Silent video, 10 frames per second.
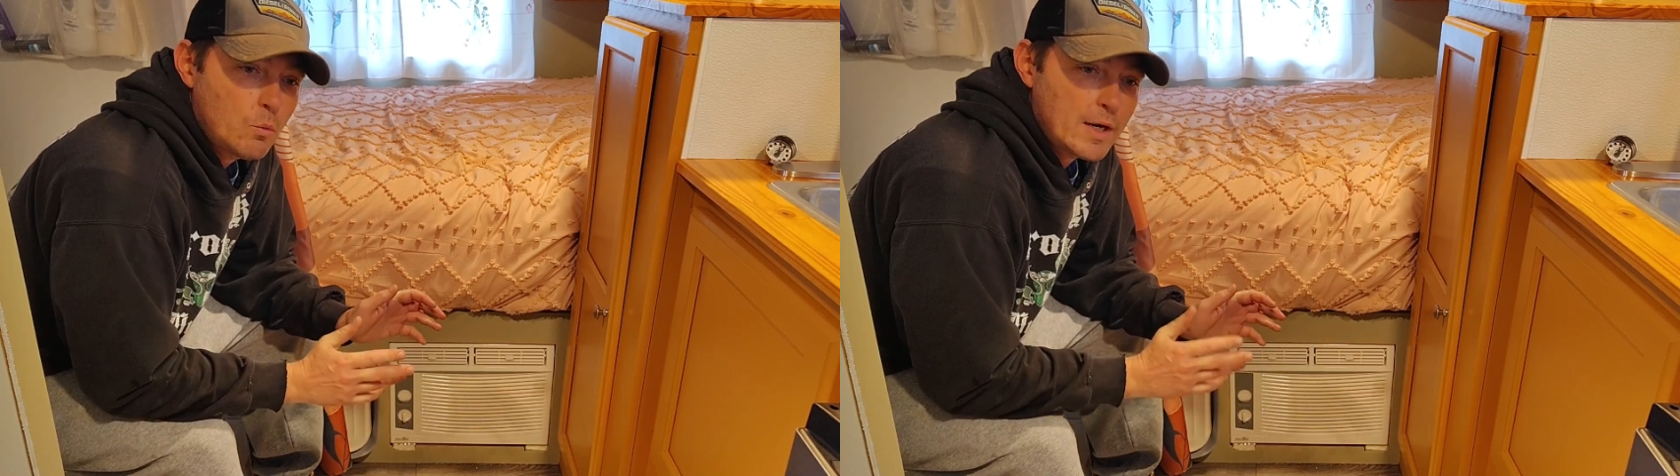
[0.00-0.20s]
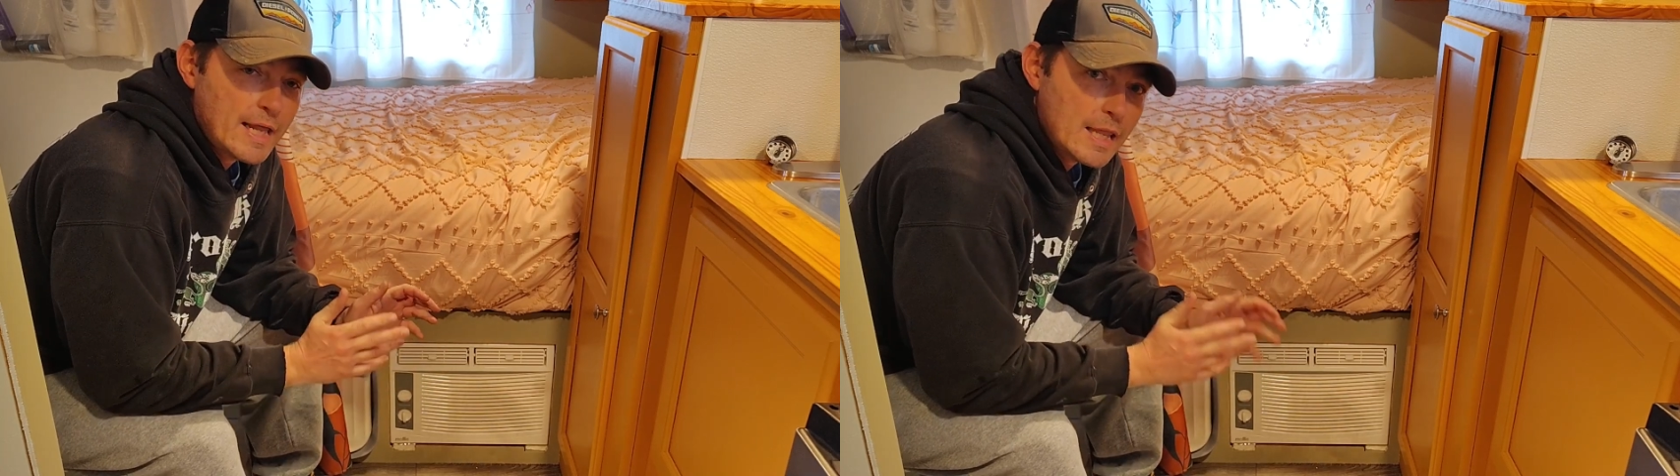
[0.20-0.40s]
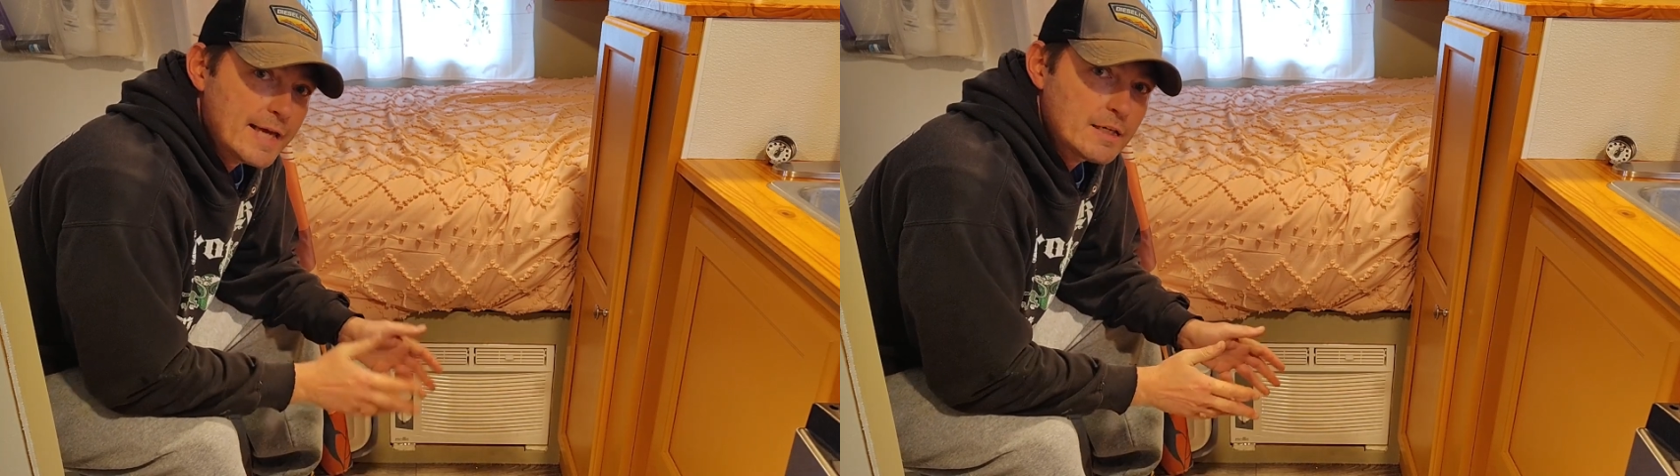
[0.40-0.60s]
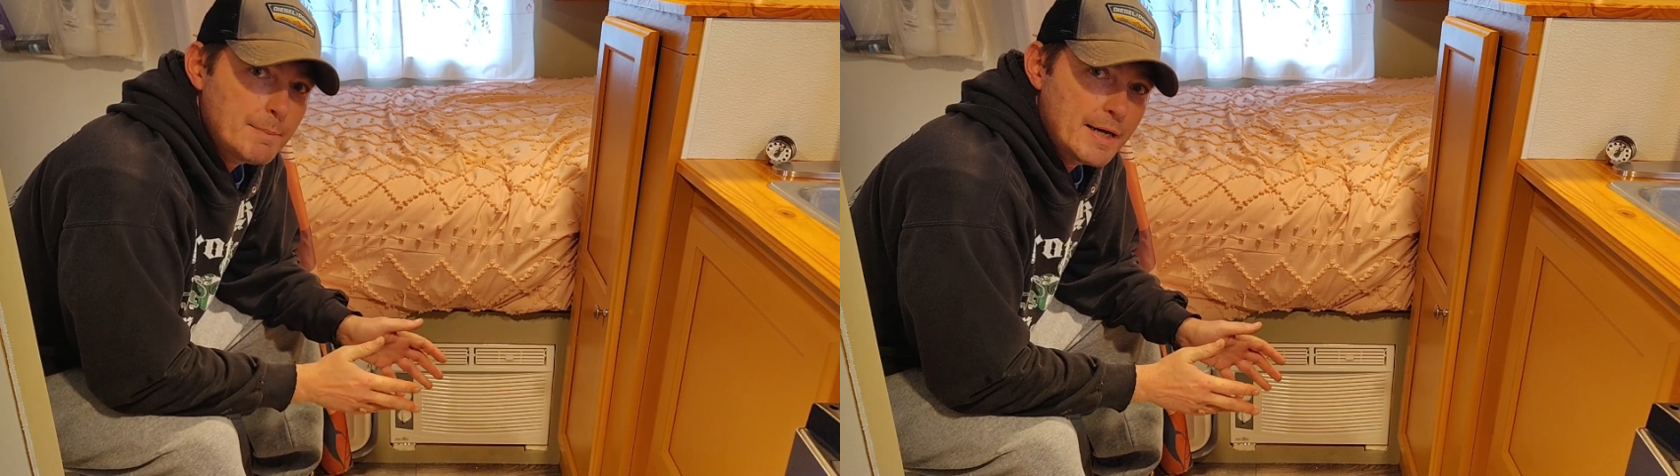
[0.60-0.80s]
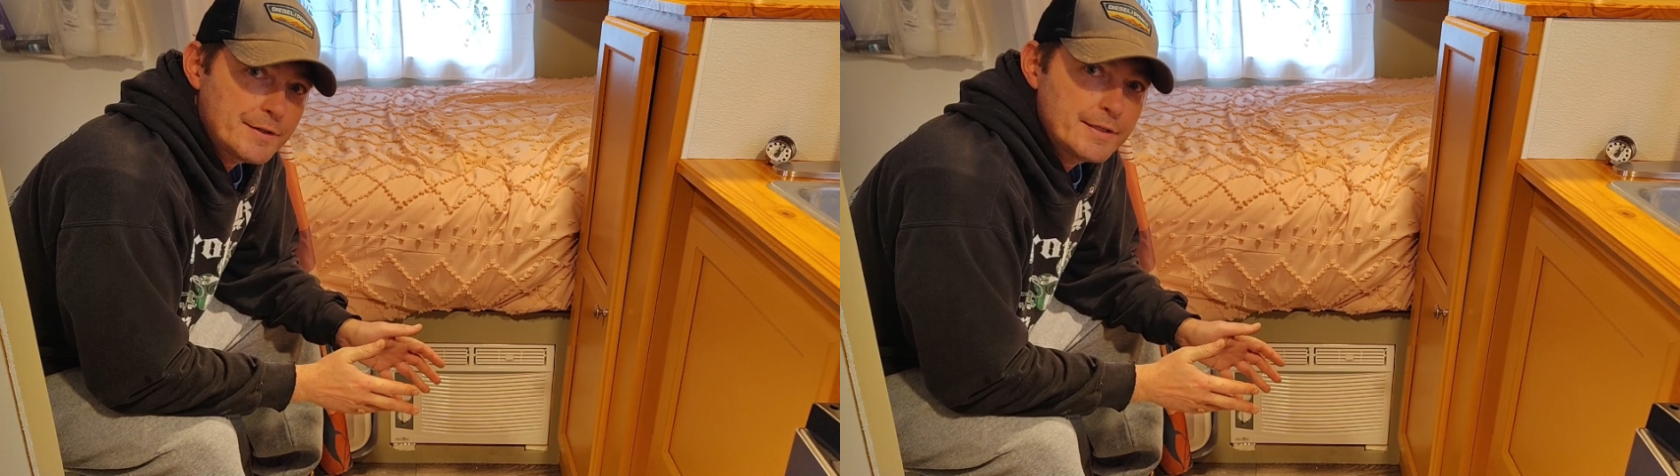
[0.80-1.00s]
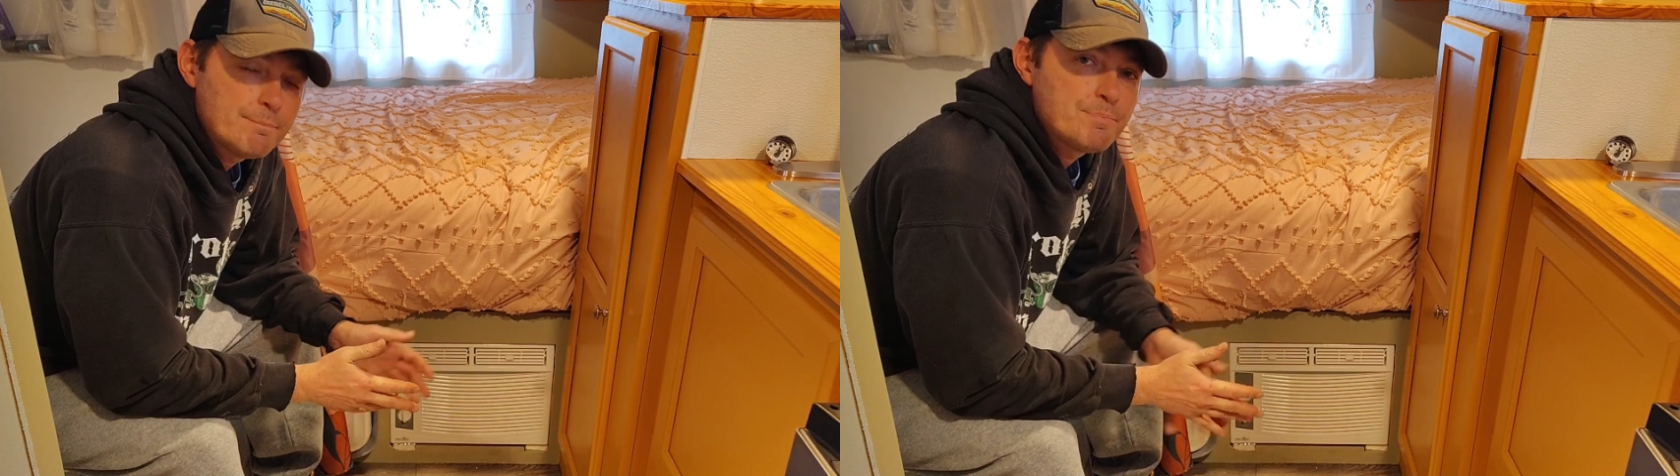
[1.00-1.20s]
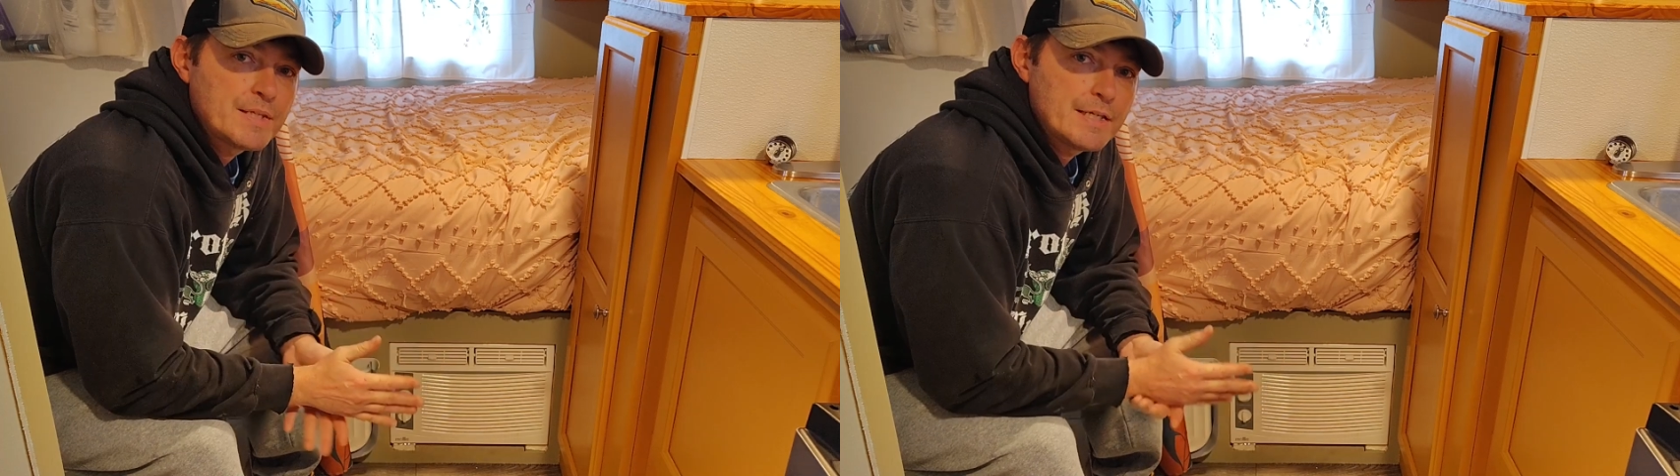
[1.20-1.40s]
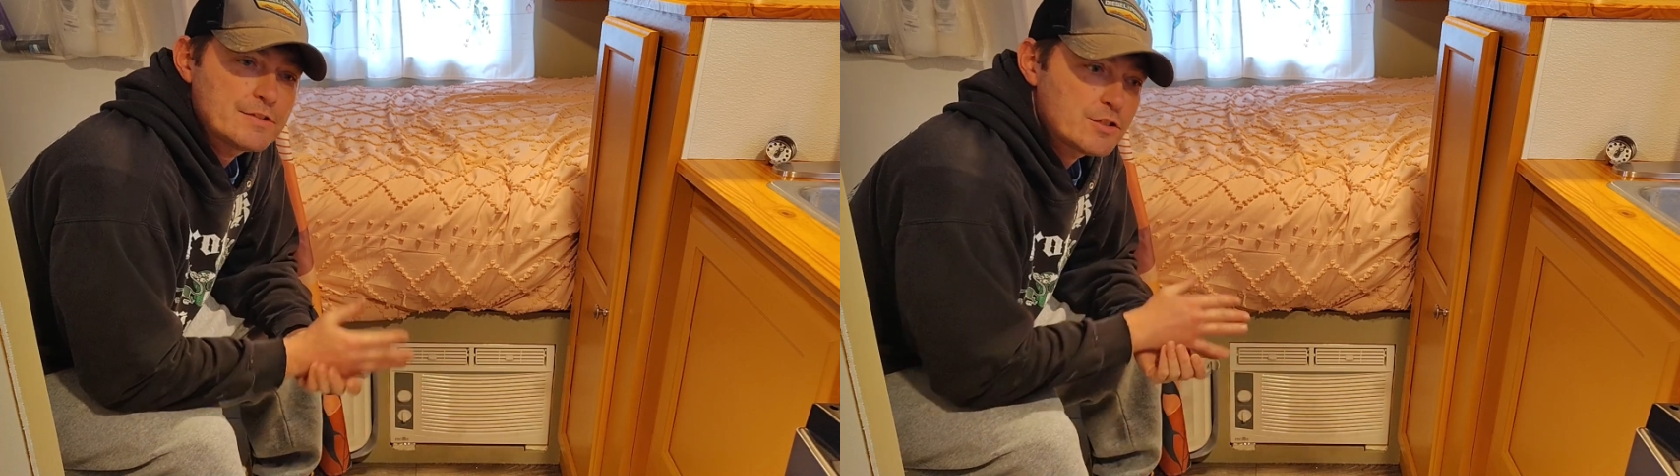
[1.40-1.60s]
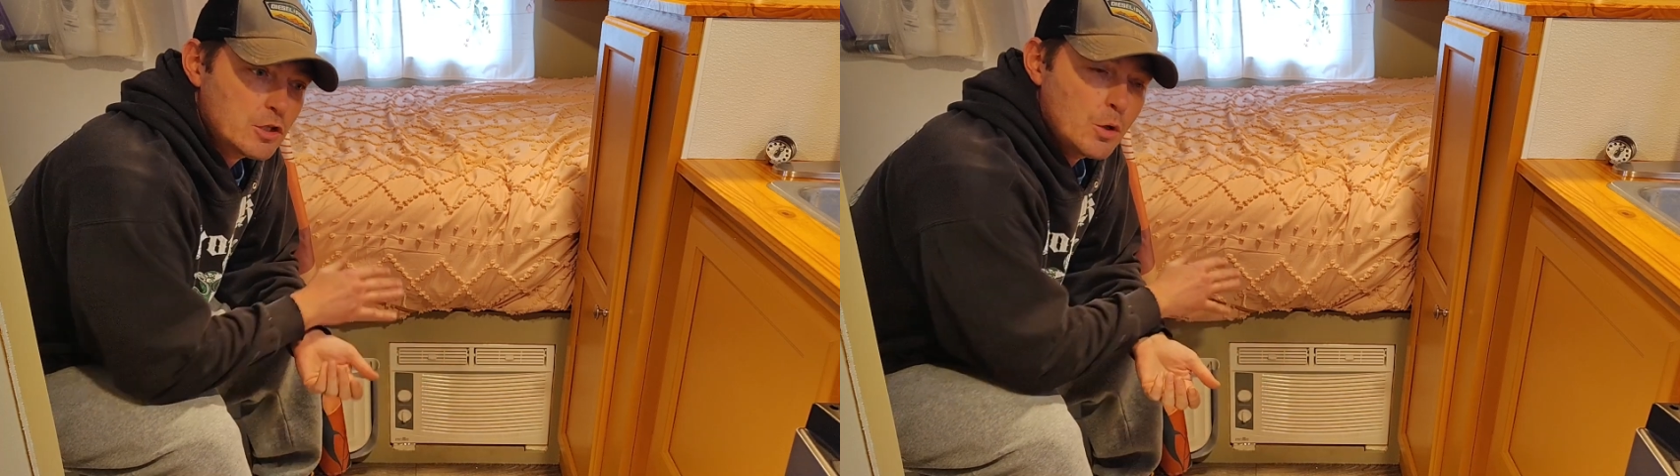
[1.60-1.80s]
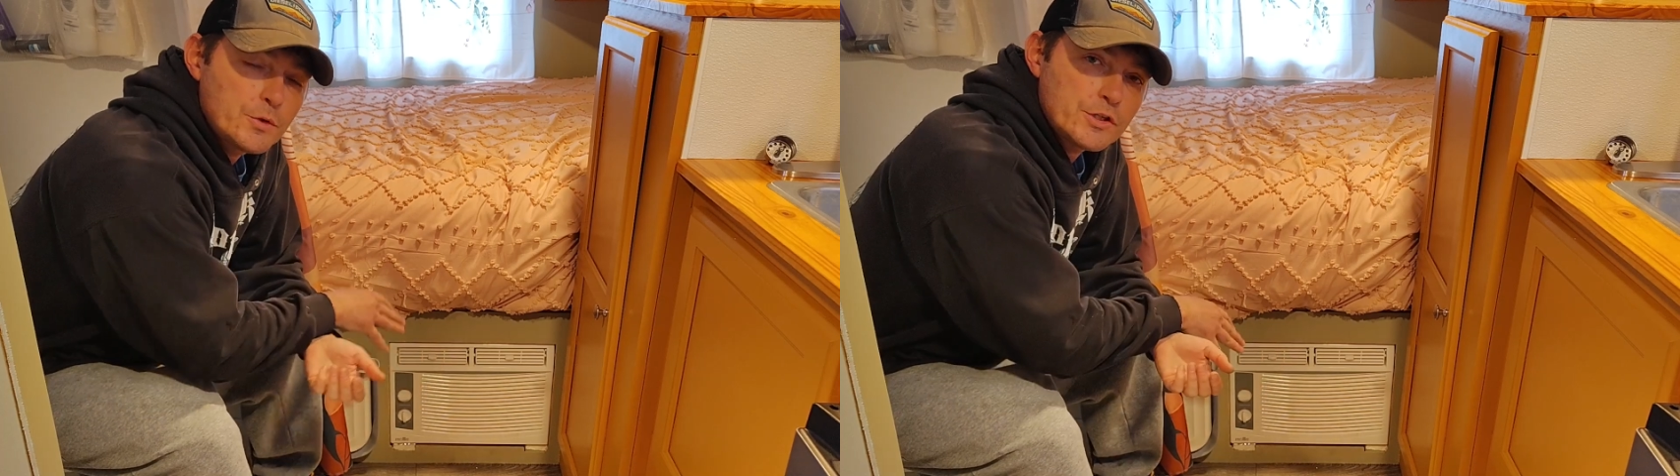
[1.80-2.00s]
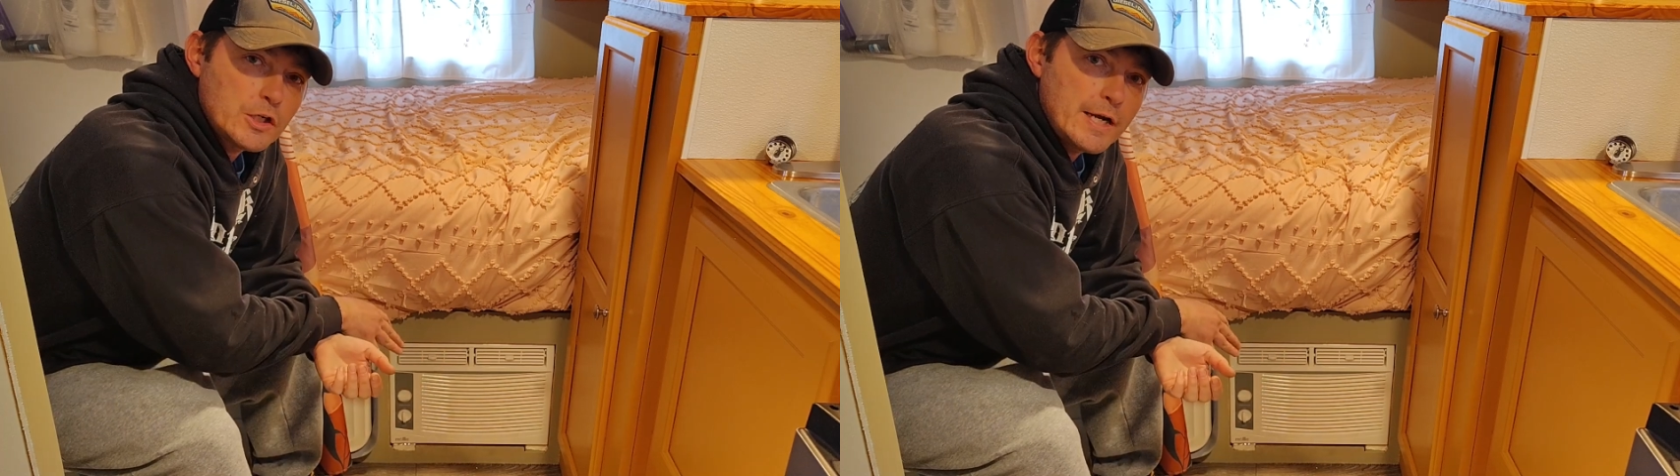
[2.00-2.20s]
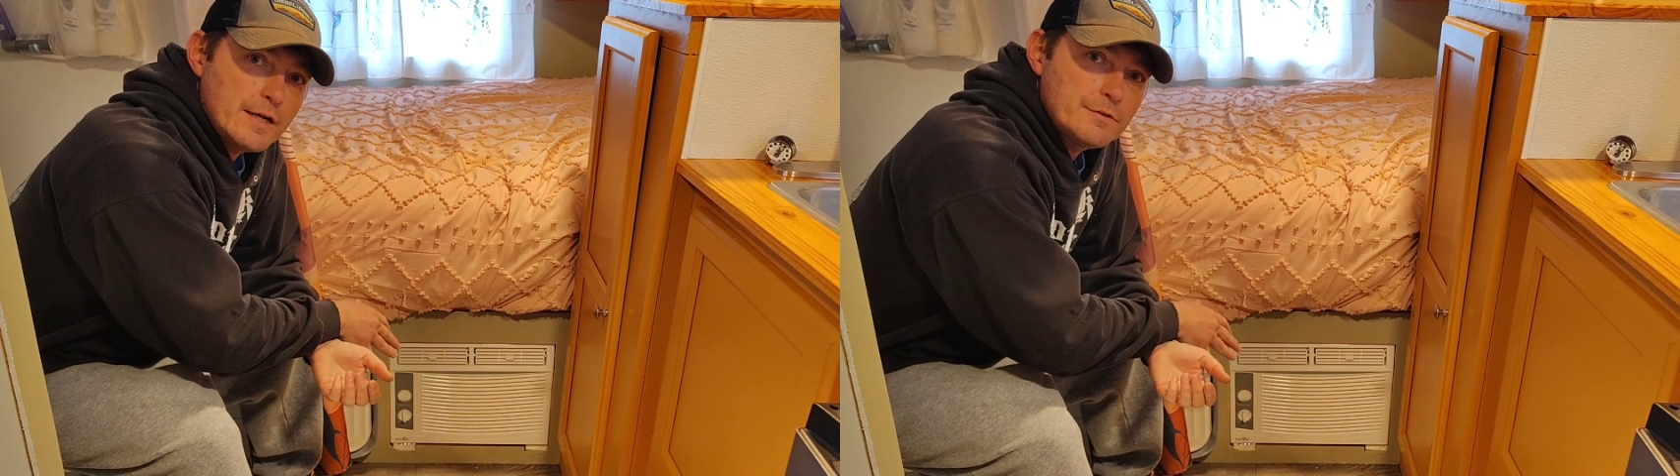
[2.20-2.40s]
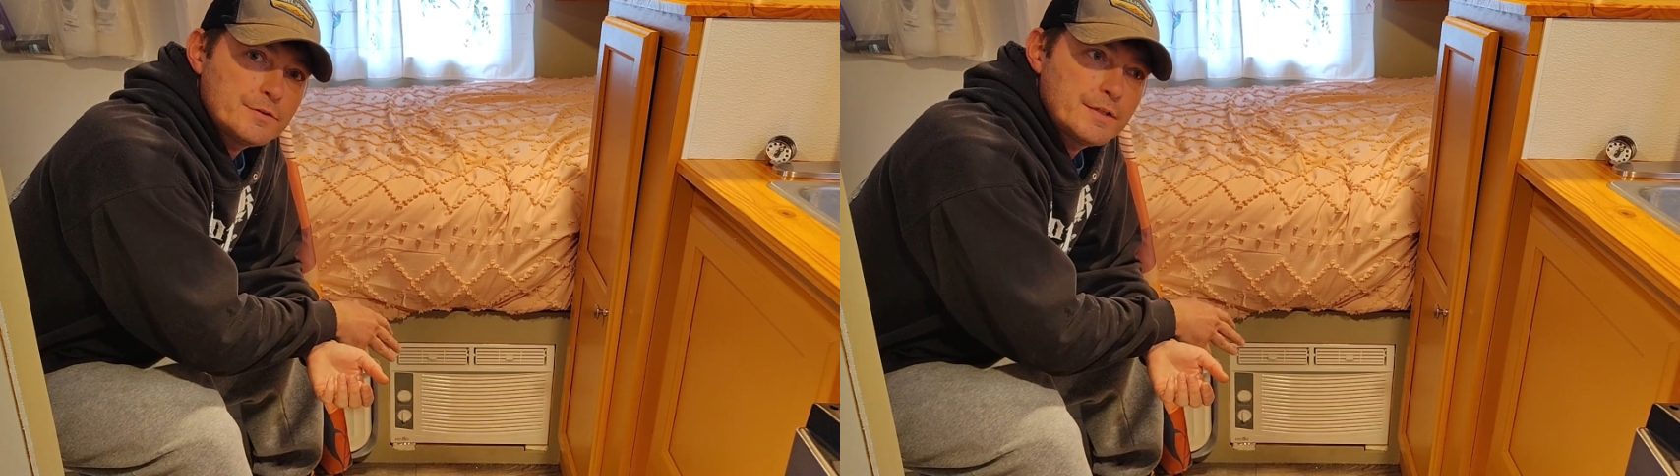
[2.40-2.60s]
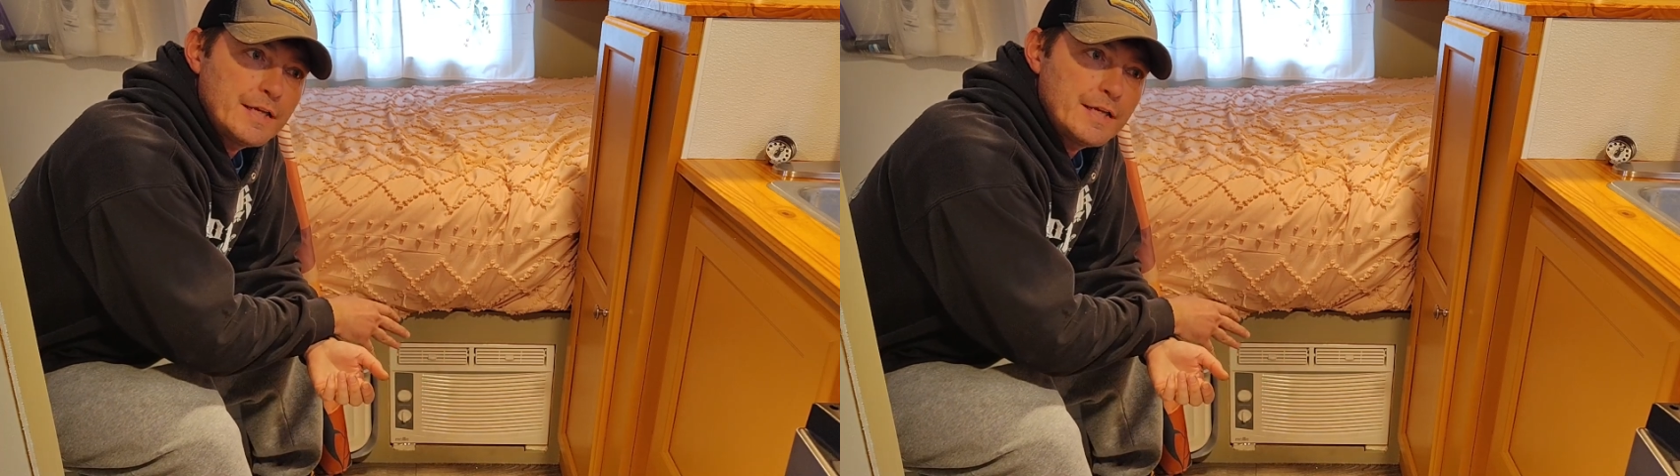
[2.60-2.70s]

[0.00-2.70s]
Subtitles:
what I like about it is it's low to the ground